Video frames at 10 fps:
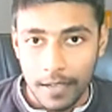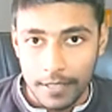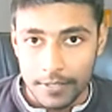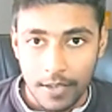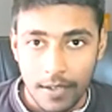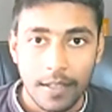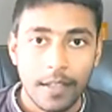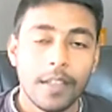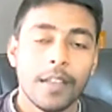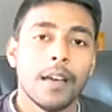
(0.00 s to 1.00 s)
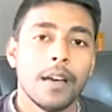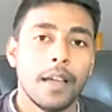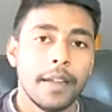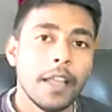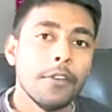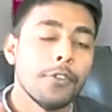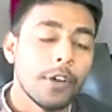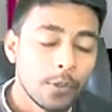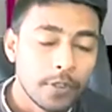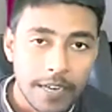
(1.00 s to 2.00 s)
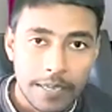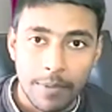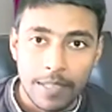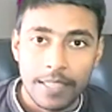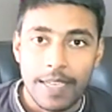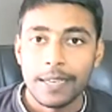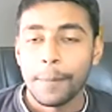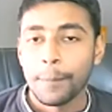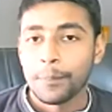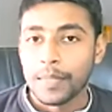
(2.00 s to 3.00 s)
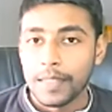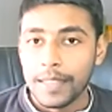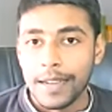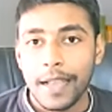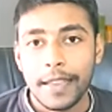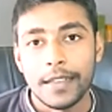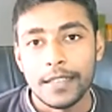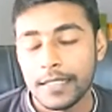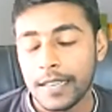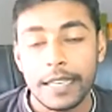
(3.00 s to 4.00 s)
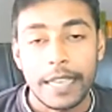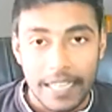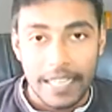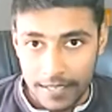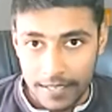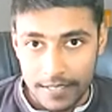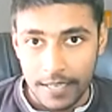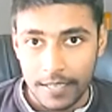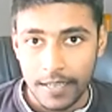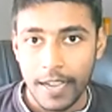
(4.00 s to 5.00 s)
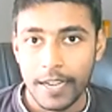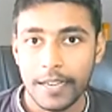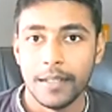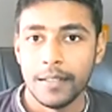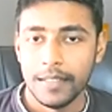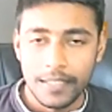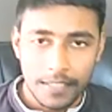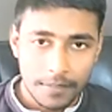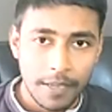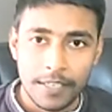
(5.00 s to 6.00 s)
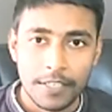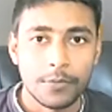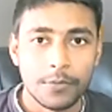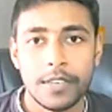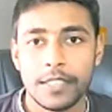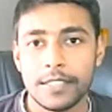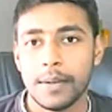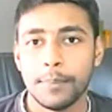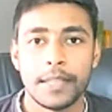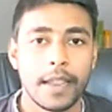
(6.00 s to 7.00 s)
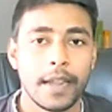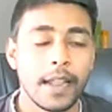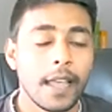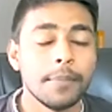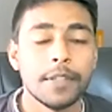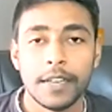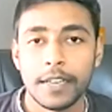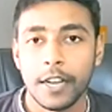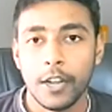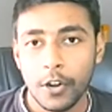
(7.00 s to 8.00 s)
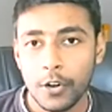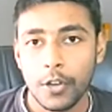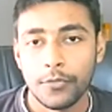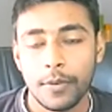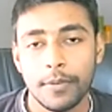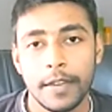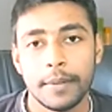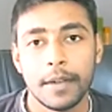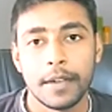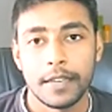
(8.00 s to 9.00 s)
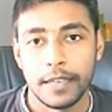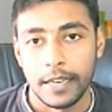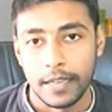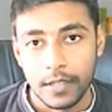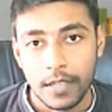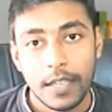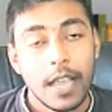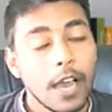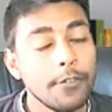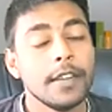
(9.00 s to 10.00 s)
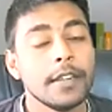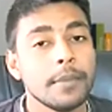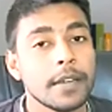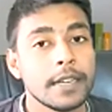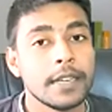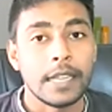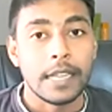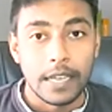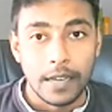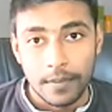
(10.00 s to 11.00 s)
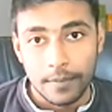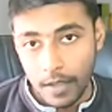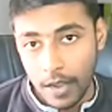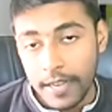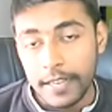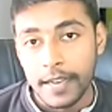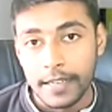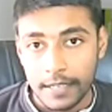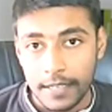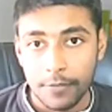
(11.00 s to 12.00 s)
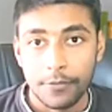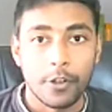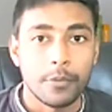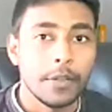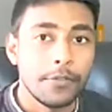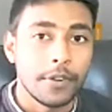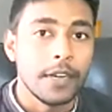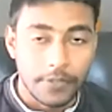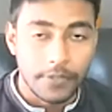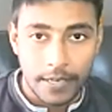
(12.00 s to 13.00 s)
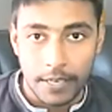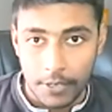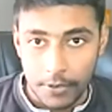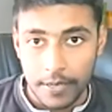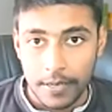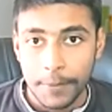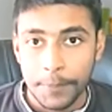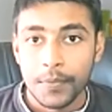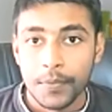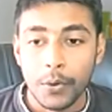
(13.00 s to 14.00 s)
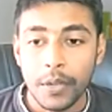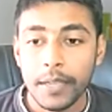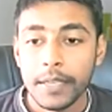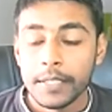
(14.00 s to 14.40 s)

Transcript: saw and I follow that method, then I start getting result. And this is my just one examples, and I have generated a lot of affiliate marketing high ticket income from different network. Okay,